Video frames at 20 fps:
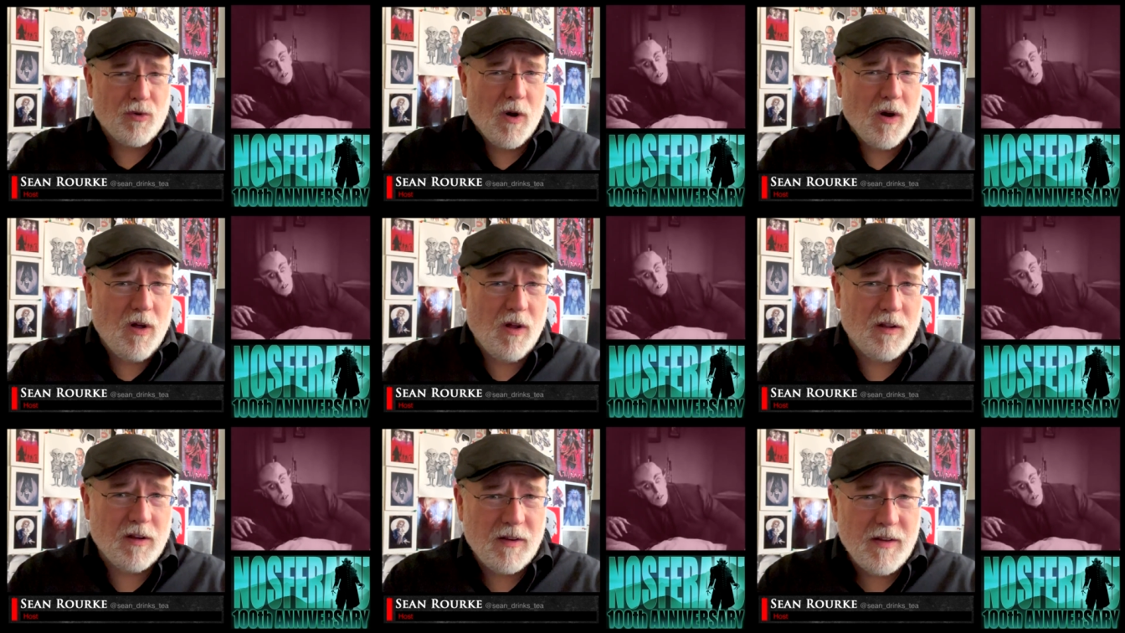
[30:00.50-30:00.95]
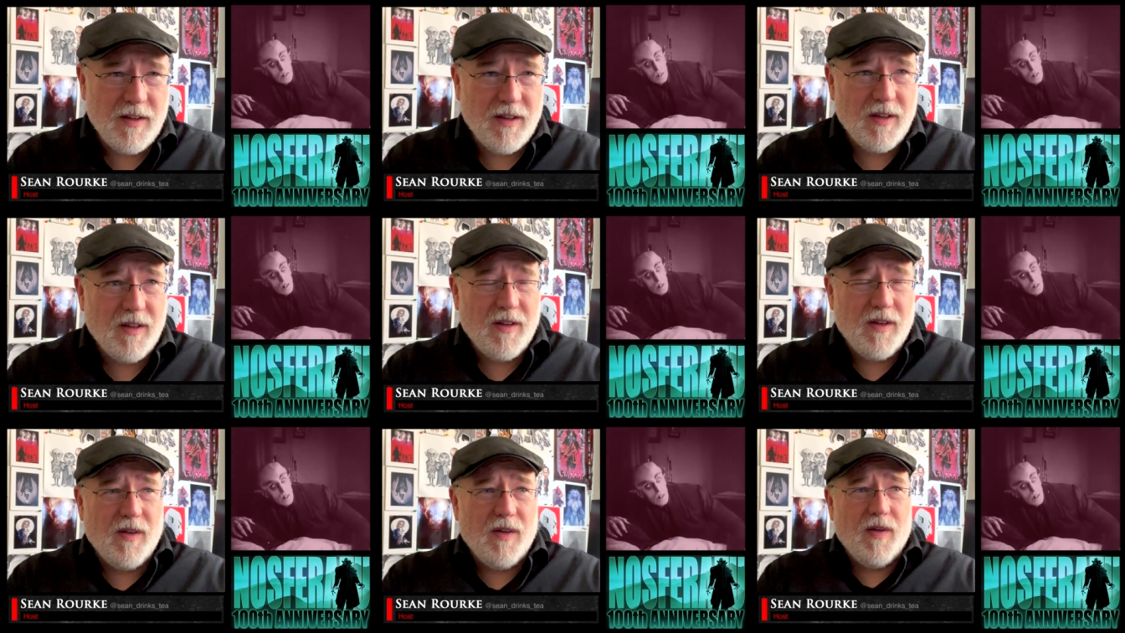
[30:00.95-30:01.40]
all,
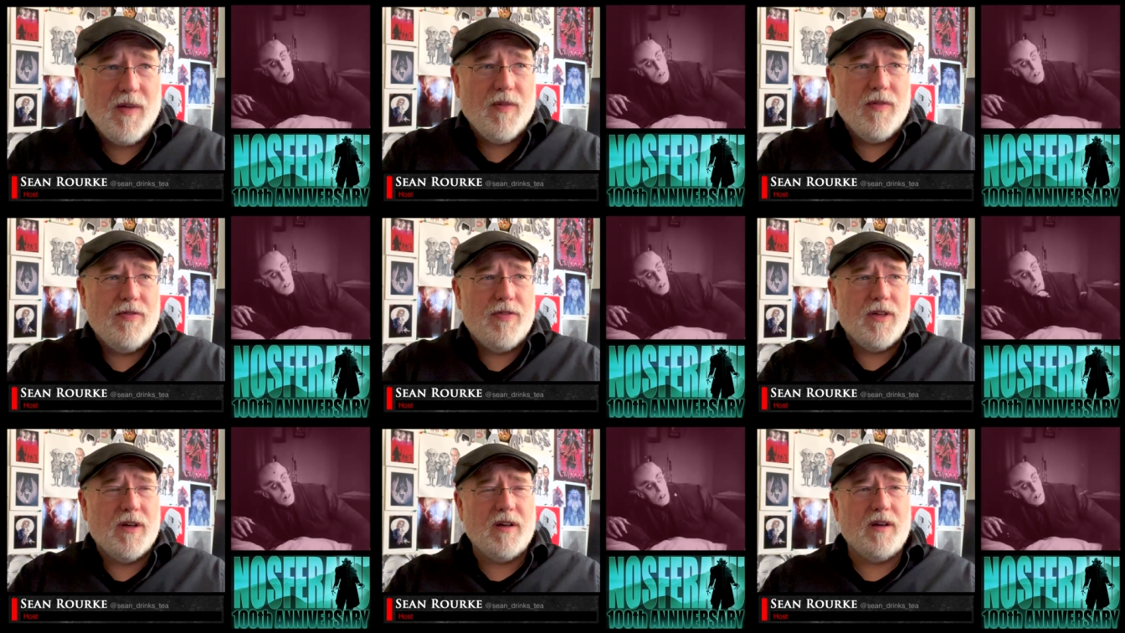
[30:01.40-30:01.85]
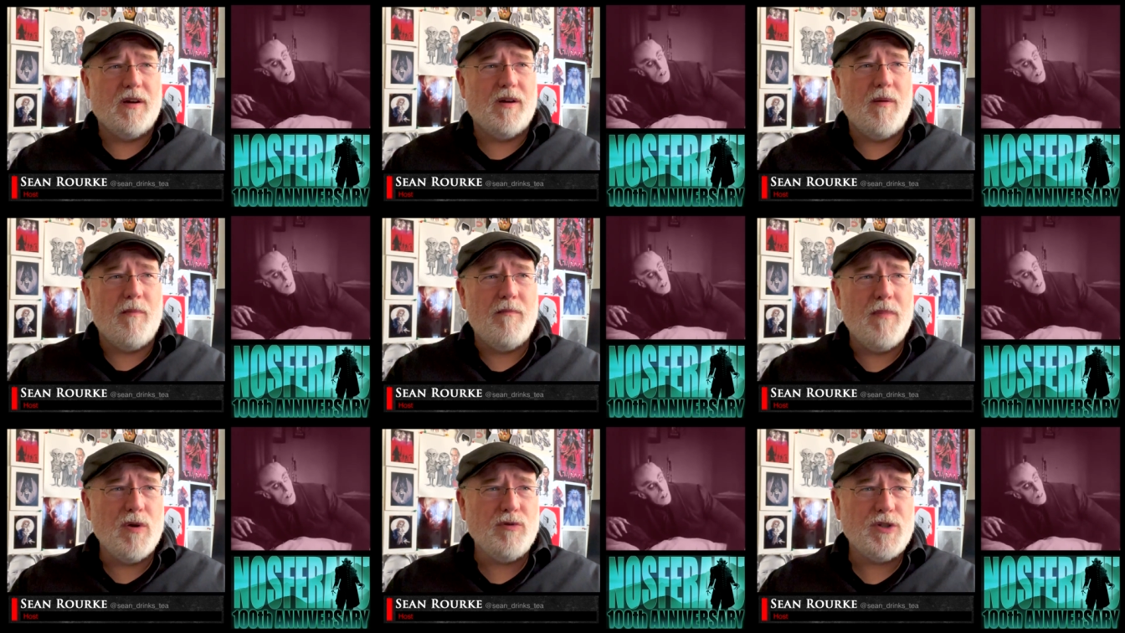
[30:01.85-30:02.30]
the
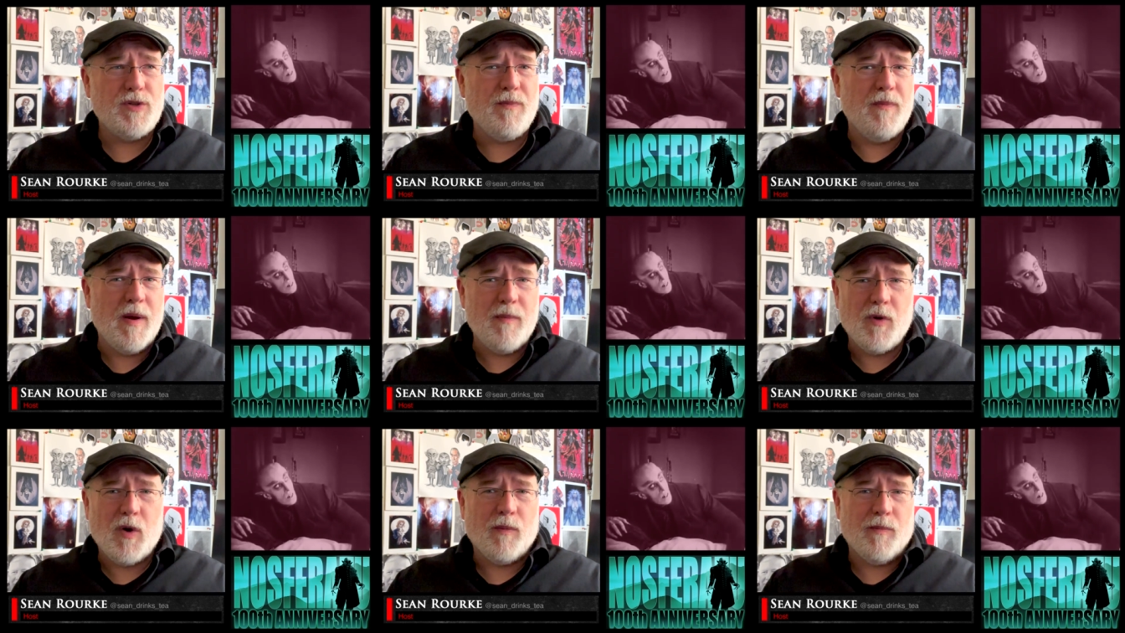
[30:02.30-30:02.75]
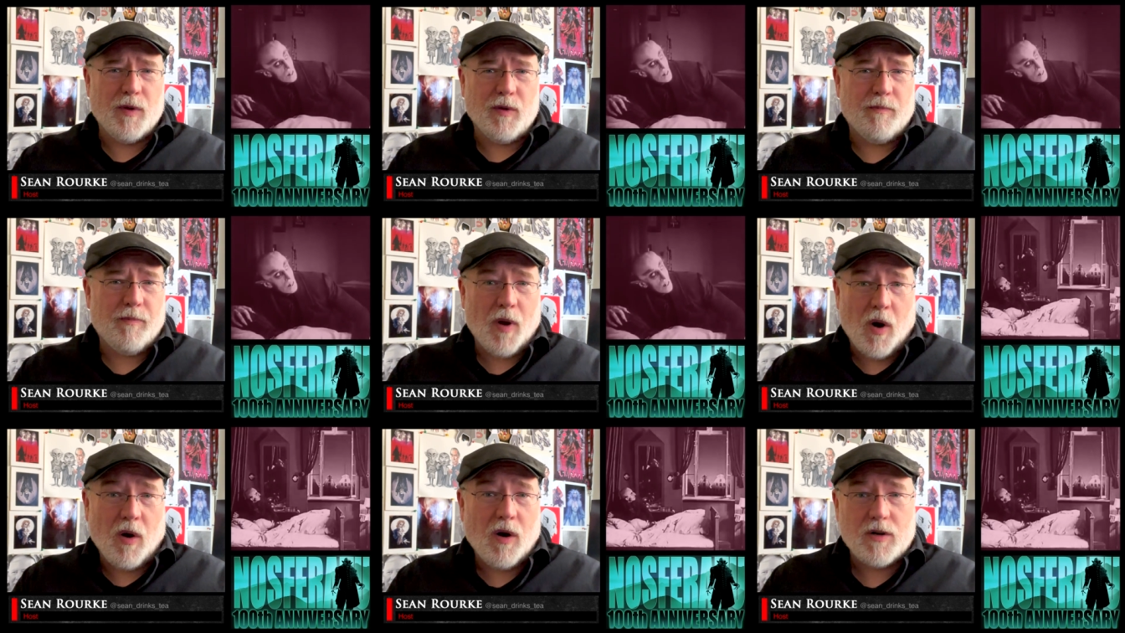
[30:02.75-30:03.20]
most memorable
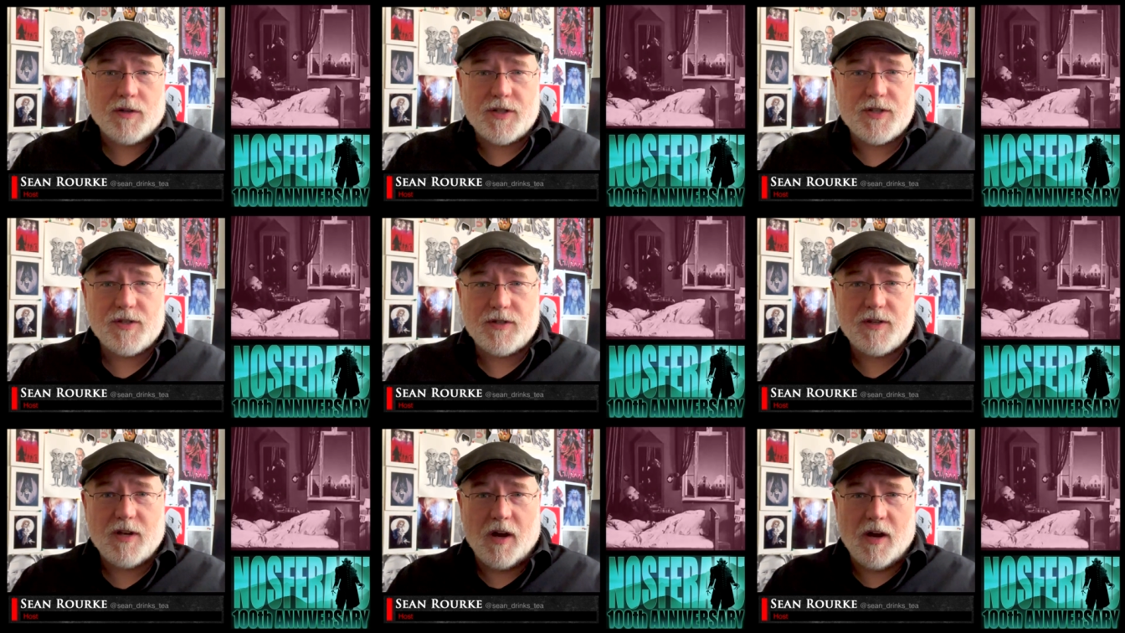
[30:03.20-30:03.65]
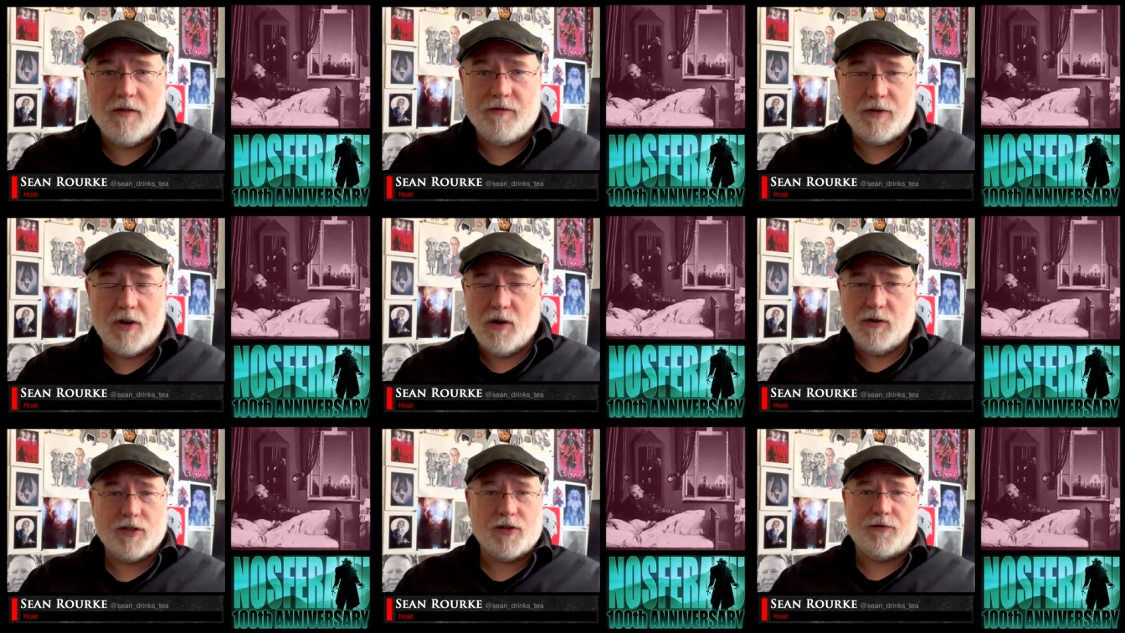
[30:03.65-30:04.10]
parts of
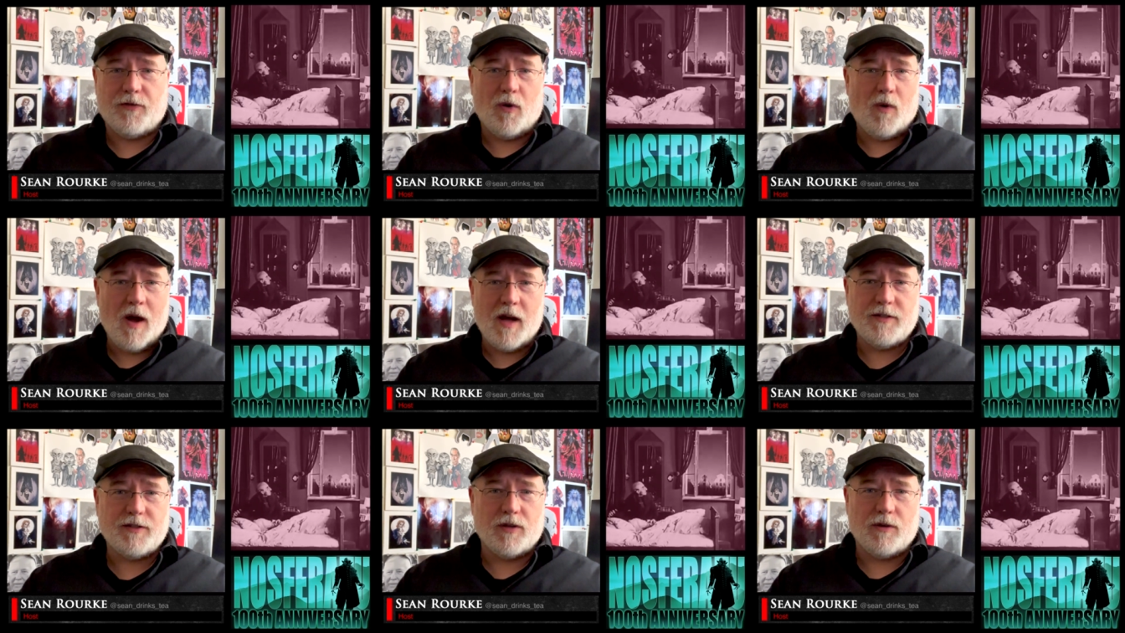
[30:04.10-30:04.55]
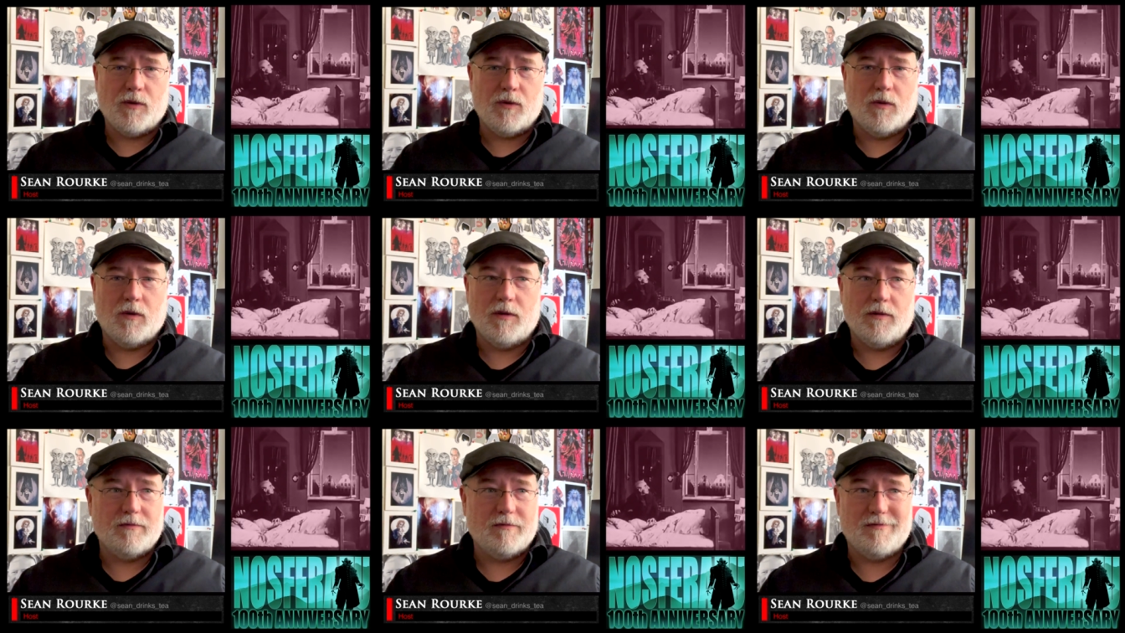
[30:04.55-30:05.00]
Nosferatu